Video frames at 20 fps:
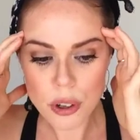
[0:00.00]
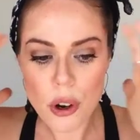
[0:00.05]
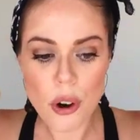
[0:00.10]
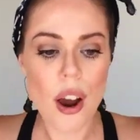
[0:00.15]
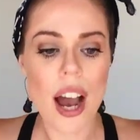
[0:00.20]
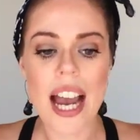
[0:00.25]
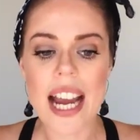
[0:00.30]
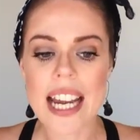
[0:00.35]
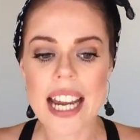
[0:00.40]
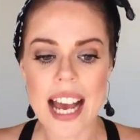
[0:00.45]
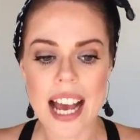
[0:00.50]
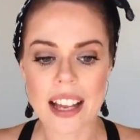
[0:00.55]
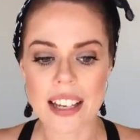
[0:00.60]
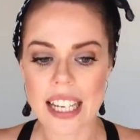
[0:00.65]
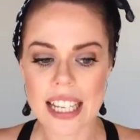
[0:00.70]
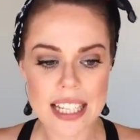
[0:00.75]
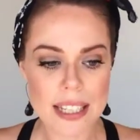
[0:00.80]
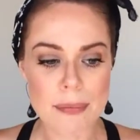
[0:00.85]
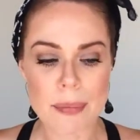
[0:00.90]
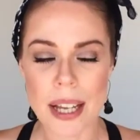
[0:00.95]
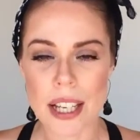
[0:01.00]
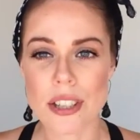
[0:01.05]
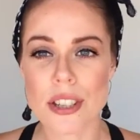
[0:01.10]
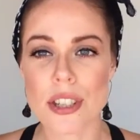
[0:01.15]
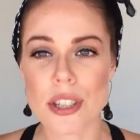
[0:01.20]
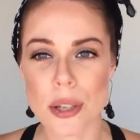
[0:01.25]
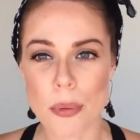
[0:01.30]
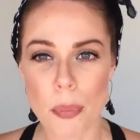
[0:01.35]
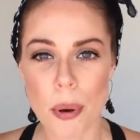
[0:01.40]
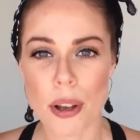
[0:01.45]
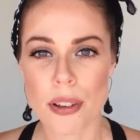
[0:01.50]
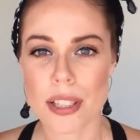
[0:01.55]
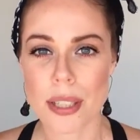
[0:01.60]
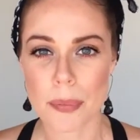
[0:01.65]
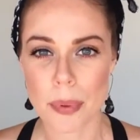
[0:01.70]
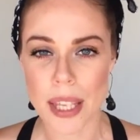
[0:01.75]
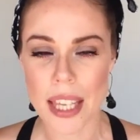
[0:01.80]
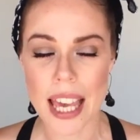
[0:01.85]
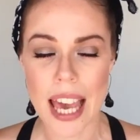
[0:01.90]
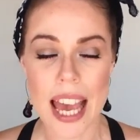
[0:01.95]
cried out as much as you
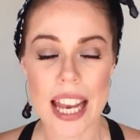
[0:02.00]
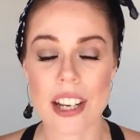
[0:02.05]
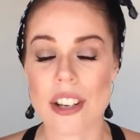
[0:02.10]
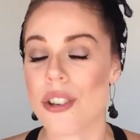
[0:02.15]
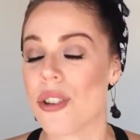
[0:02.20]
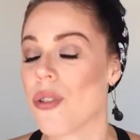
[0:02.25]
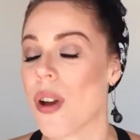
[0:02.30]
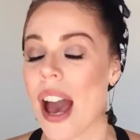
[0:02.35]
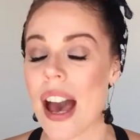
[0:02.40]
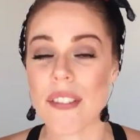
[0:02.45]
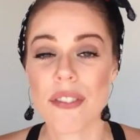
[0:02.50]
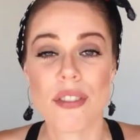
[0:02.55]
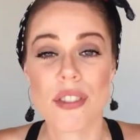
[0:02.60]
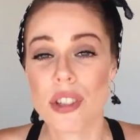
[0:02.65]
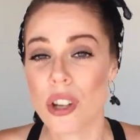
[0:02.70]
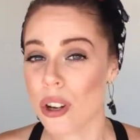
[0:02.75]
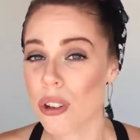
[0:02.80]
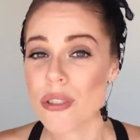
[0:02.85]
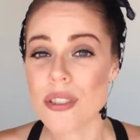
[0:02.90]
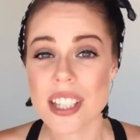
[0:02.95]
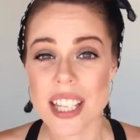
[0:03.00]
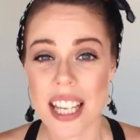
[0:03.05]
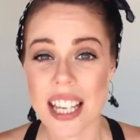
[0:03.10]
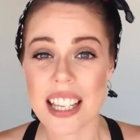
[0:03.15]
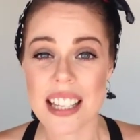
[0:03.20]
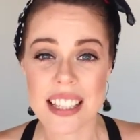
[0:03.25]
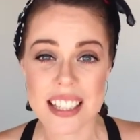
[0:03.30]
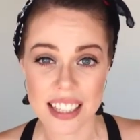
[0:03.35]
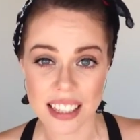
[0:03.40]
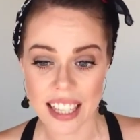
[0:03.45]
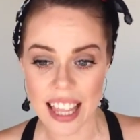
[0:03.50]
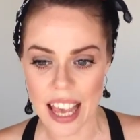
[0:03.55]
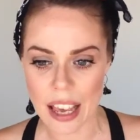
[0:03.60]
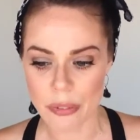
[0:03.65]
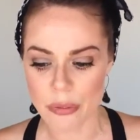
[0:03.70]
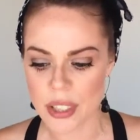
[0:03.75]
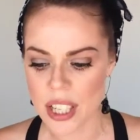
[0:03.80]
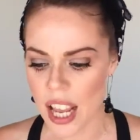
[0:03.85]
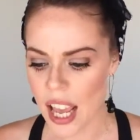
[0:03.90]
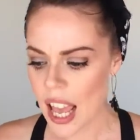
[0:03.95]
possibly can and you have no tears
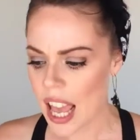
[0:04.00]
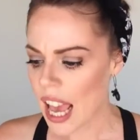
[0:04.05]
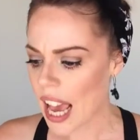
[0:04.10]
left